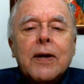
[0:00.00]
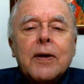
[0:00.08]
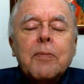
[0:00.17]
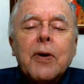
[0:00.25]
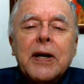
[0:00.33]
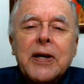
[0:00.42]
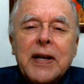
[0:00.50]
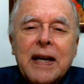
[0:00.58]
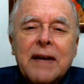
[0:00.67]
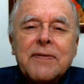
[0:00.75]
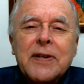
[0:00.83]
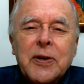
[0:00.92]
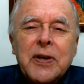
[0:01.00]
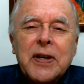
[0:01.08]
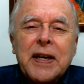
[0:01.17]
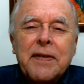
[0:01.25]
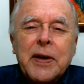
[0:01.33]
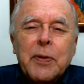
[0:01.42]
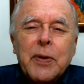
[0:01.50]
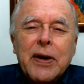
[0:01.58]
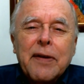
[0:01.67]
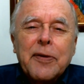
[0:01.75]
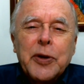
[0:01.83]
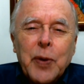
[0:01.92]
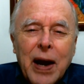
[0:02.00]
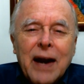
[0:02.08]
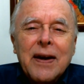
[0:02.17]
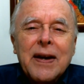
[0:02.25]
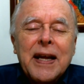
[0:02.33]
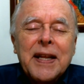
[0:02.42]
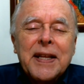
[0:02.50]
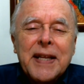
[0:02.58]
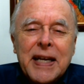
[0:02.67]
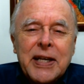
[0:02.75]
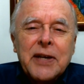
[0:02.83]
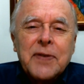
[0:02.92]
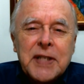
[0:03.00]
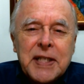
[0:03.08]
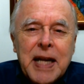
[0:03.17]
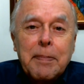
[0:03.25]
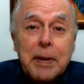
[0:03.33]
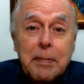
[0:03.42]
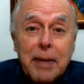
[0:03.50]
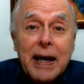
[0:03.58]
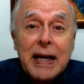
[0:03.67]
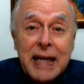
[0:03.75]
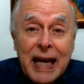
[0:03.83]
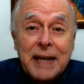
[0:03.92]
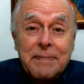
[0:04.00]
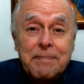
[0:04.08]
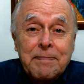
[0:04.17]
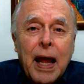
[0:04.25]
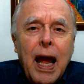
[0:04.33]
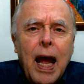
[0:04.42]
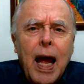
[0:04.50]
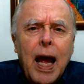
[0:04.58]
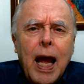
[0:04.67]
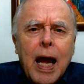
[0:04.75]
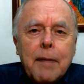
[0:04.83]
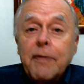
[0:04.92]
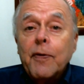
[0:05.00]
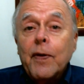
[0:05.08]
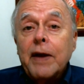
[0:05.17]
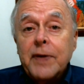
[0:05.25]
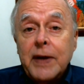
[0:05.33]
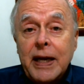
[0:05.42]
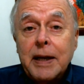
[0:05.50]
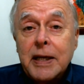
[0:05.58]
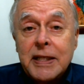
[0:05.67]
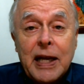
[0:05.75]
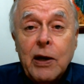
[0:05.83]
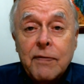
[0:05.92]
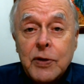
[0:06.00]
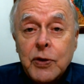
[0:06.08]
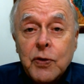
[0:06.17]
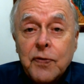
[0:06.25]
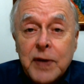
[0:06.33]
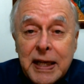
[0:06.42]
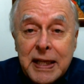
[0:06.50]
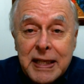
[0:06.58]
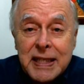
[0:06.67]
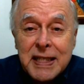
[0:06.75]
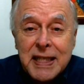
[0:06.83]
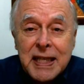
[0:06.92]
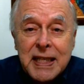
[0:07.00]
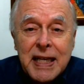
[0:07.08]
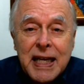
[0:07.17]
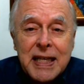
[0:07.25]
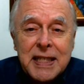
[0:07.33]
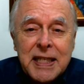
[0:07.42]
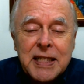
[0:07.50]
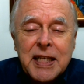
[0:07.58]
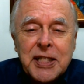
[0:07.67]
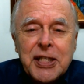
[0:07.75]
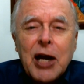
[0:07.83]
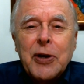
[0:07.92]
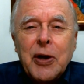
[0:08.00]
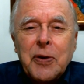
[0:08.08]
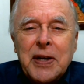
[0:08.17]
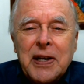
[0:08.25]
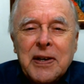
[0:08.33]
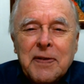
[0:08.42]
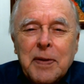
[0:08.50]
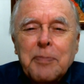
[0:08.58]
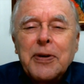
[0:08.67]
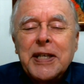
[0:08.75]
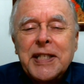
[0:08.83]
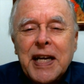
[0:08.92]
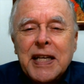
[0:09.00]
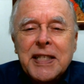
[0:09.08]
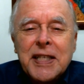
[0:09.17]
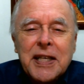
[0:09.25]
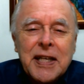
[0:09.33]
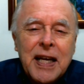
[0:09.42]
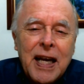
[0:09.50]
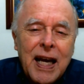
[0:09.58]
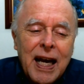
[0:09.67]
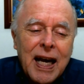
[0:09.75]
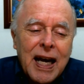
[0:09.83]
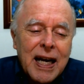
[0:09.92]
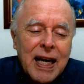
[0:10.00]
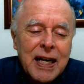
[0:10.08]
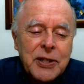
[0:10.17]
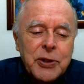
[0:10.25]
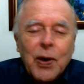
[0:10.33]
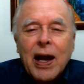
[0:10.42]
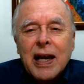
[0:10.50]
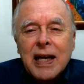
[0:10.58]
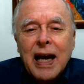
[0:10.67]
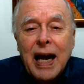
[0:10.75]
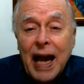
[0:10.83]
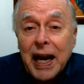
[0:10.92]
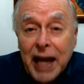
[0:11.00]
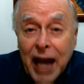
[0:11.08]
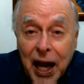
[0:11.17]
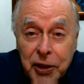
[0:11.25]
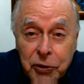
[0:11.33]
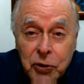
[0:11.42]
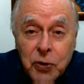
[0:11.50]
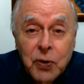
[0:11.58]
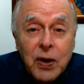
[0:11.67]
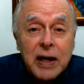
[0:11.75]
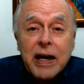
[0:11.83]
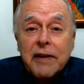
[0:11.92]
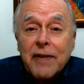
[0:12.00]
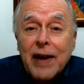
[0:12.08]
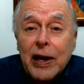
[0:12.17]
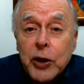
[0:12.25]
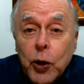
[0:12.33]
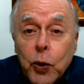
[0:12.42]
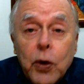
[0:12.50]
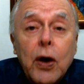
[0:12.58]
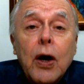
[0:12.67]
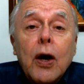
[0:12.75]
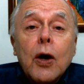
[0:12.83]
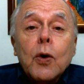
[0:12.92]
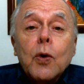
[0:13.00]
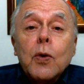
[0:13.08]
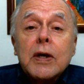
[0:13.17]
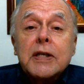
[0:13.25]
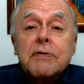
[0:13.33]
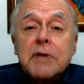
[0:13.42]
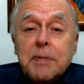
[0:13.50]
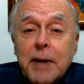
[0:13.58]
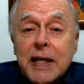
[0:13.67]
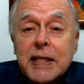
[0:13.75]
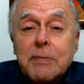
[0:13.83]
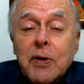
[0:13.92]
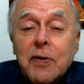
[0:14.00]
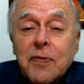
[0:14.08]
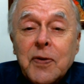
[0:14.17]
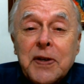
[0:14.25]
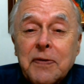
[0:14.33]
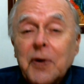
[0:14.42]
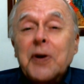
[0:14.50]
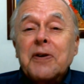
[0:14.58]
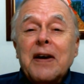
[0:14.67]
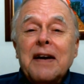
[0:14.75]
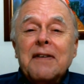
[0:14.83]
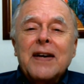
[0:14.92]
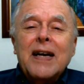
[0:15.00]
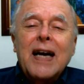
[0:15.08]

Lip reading: Good morning, good afternoon, good evening, wherever you are, and thank you for stopping by again. And before I forget, because I often do forget these things, just a shout out here of appreciation to Alejandro Carvalho, who is responsible for the photograph